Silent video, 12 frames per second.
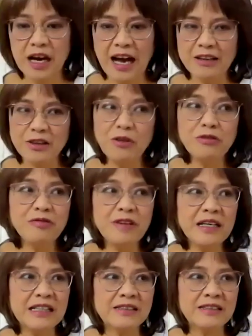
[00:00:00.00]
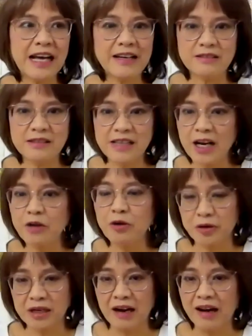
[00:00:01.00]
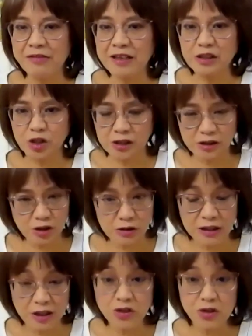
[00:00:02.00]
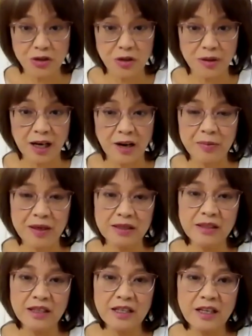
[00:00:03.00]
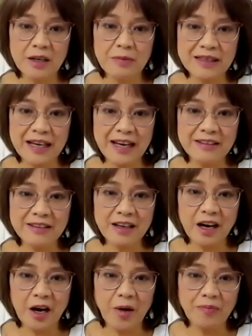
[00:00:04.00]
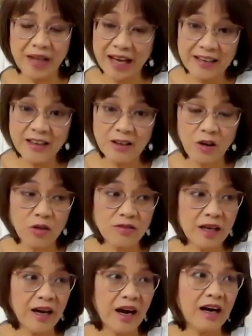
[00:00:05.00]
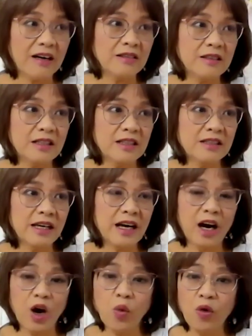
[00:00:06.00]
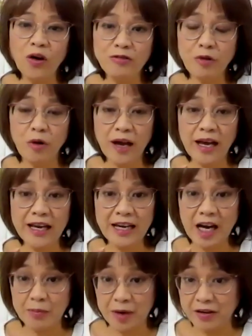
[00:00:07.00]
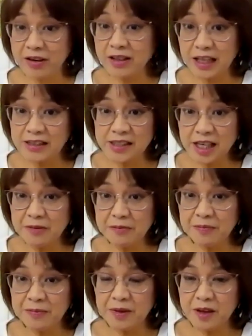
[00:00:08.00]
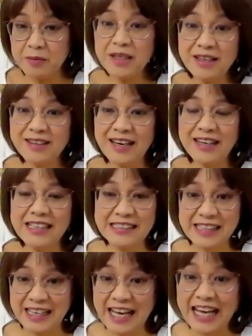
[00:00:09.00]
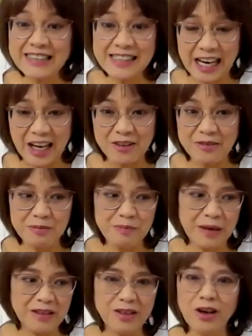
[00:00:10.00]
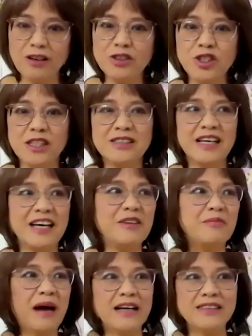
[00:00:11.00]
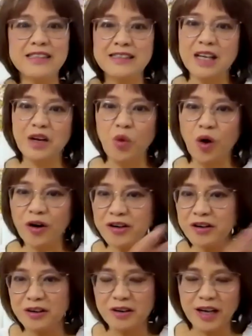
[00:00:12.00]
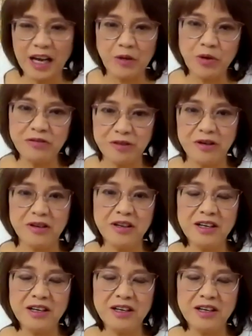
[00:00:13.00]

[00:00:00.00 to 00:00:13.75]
I don't think it's that narrow now. I think it's just traditional now. But then and then they are award for a American landscape, meaning that it's a landscape, but not just a mountain and water and river,